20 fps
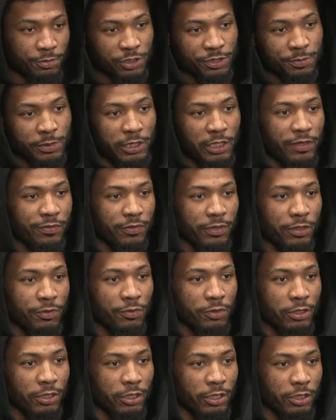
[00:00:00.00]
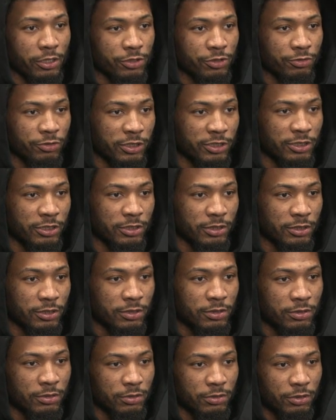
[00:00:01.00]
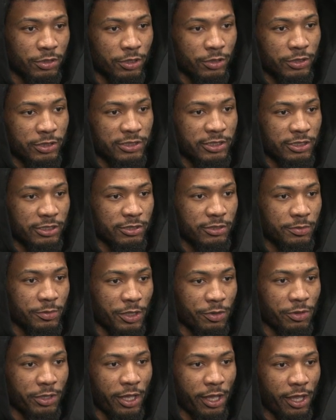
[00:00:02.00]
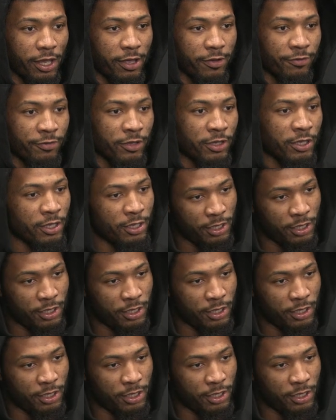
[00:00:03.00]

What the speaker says: just believing in one another, trusting, you know, the system that we have